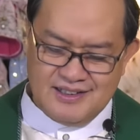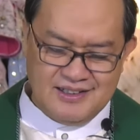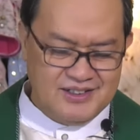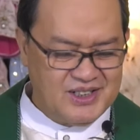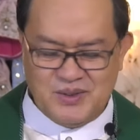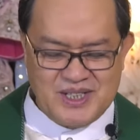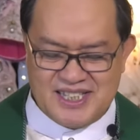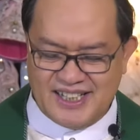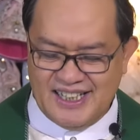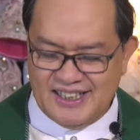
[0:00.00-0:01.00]
There
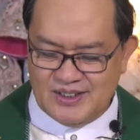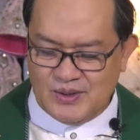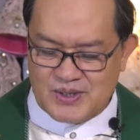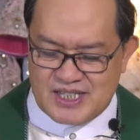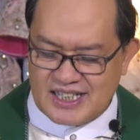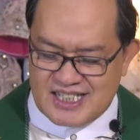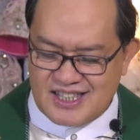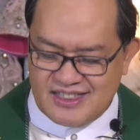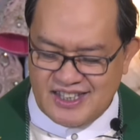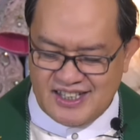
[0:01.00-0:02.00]
was really no such
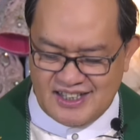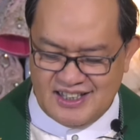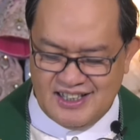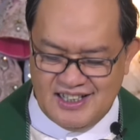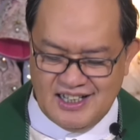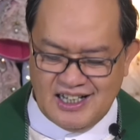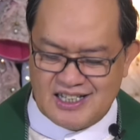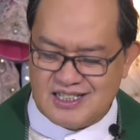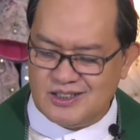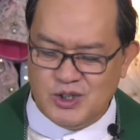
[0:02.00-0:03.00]
thing
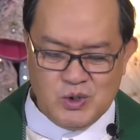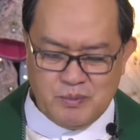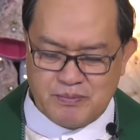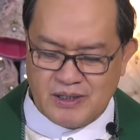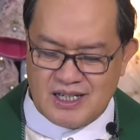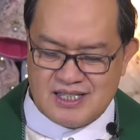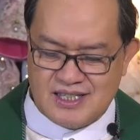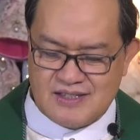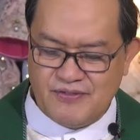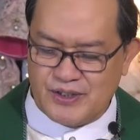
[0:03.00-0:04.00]
as a due
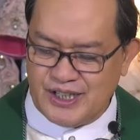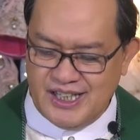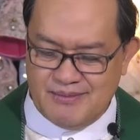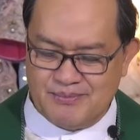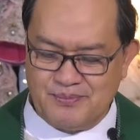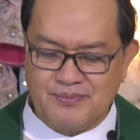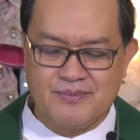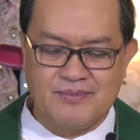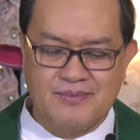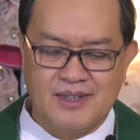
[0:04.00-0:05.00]
process for him.
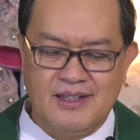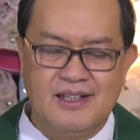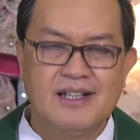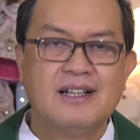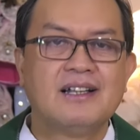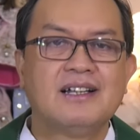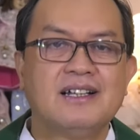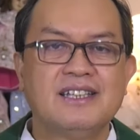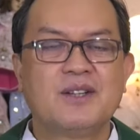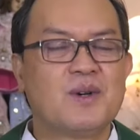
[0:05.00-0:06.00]

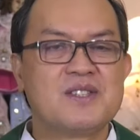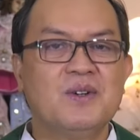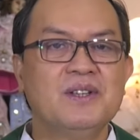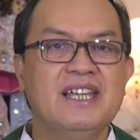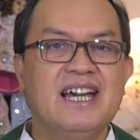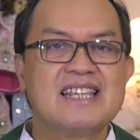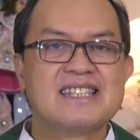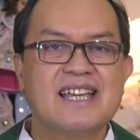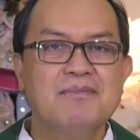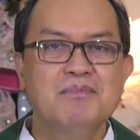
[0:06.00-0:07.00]
There was only a
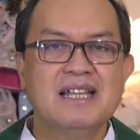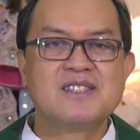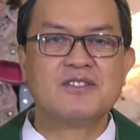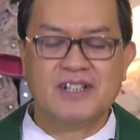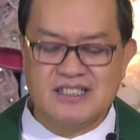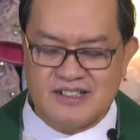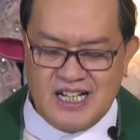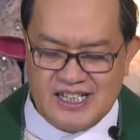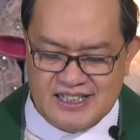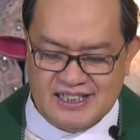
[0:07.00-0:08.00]
semblance of a
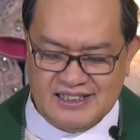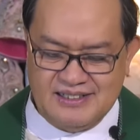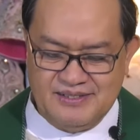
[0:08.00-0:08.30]
trial